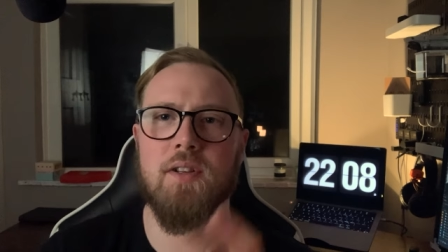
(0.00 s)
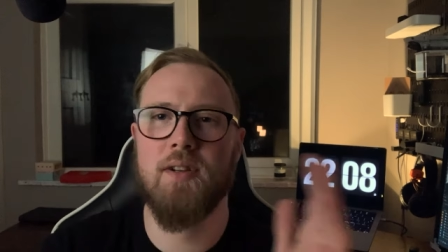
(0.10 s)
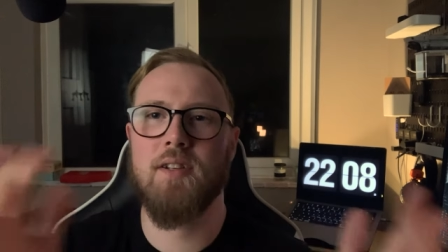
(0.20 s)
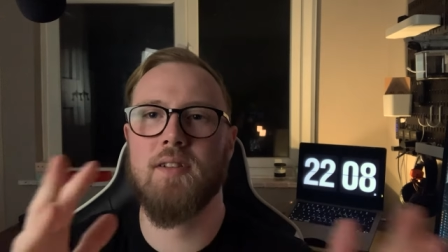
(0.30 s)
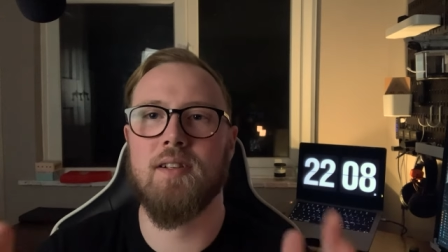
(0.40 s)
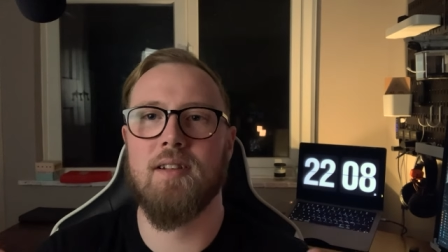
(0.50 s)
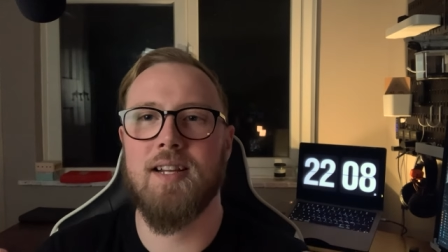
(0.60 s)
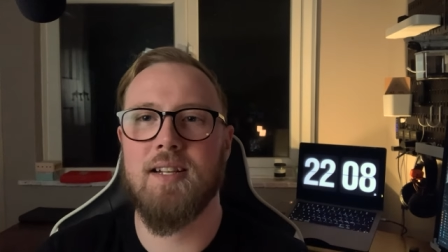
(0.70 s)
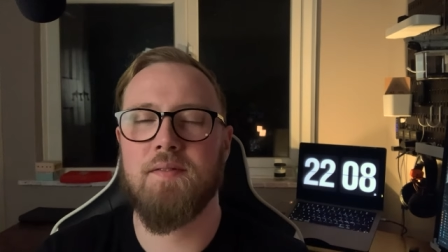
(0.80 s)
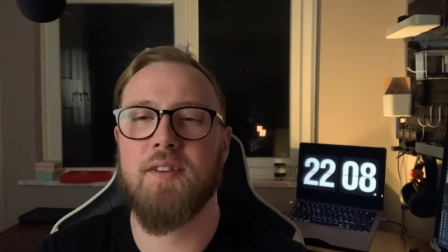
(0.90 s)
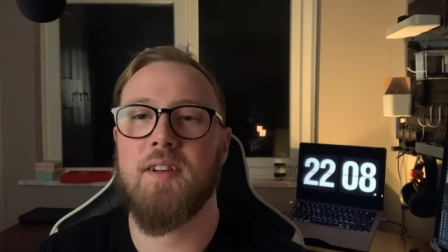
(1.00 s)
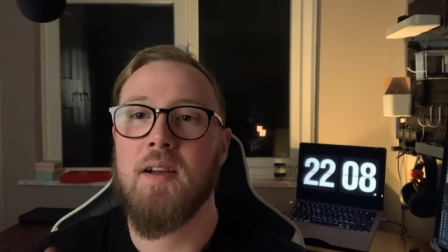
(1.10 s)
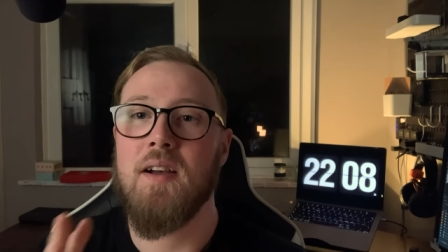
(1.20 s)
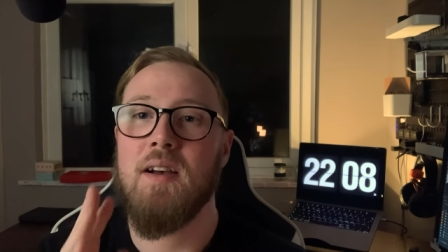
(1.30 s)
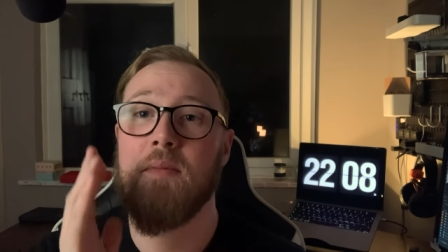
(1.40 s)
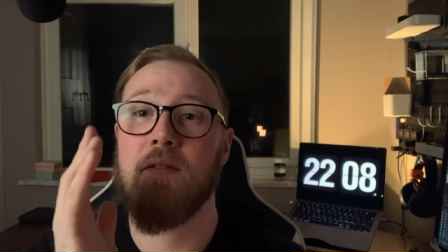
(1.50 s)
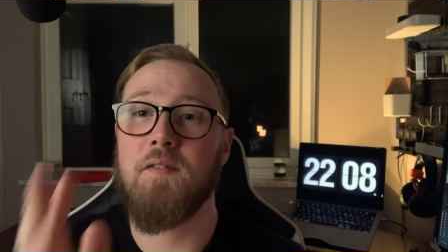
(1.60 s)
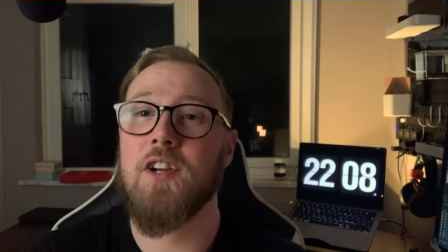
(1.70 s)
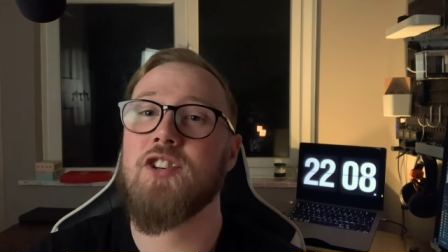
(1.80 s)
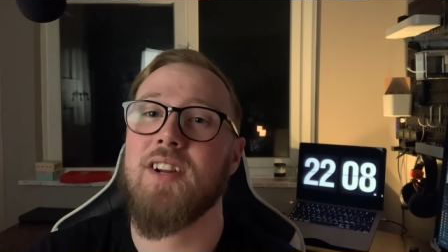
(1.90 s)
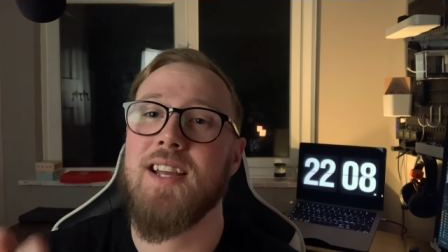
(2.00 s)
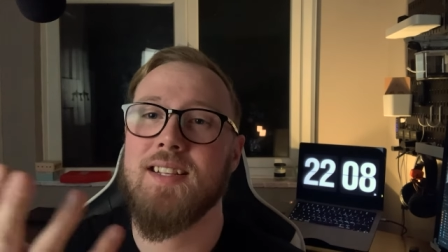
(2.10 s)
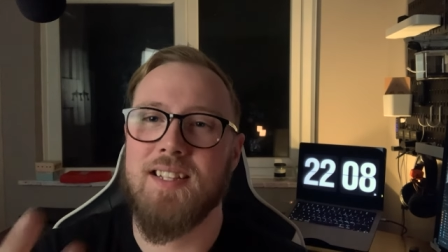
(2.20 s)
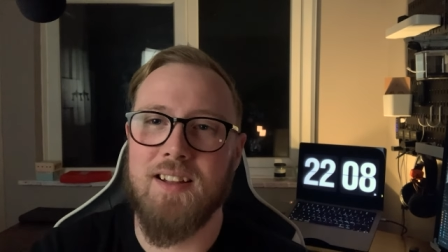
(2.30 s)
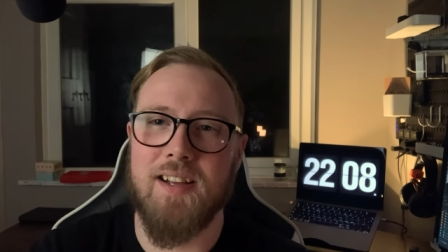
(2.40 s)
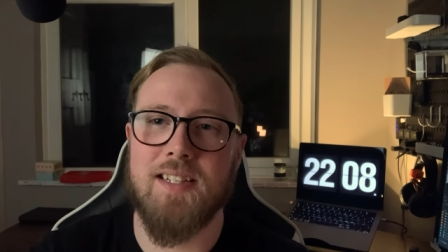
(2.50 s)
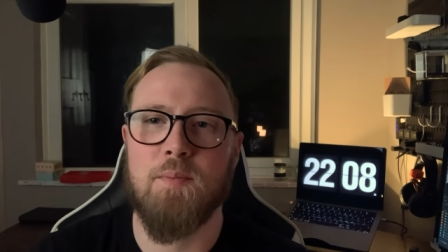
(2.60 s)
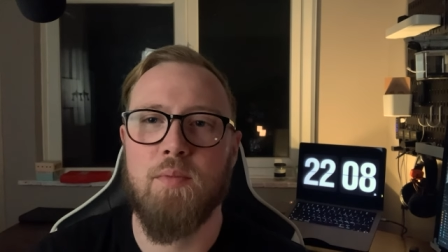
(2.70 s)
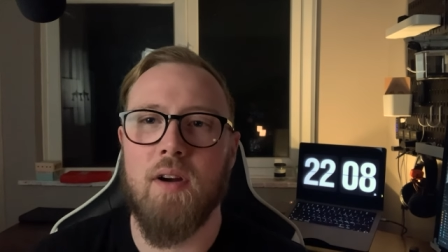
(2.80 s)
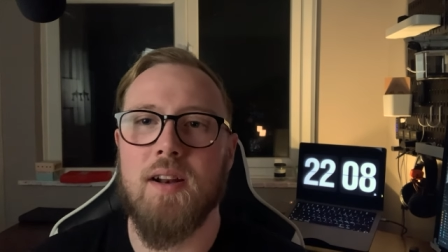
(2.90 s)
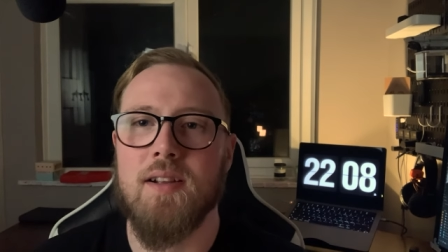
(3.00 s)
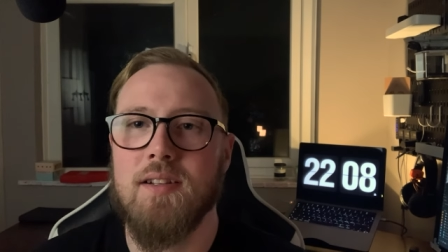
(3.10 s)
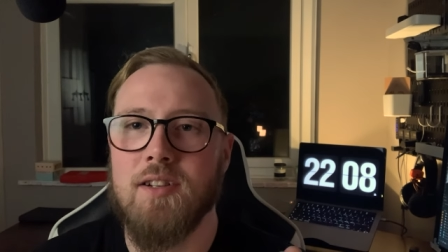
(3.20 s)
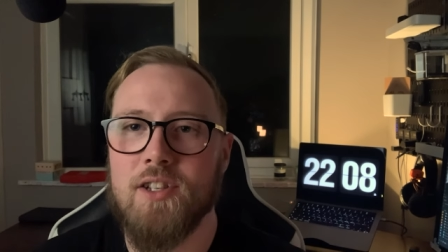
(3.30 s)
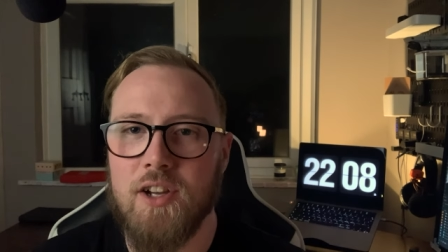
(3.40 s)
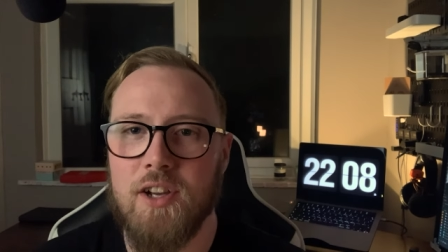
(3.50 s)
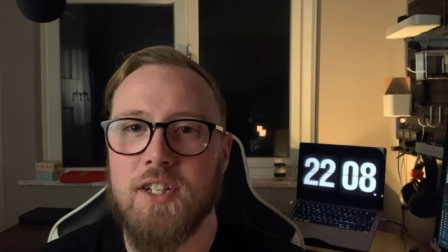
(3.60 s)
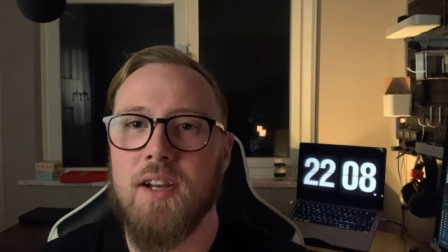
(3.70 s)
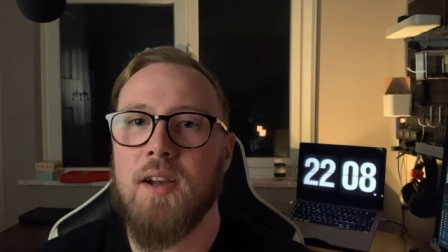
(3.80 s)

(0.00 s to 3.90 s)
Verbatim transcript: so it does look slightly different, but visually it's nice. The brightness looks good.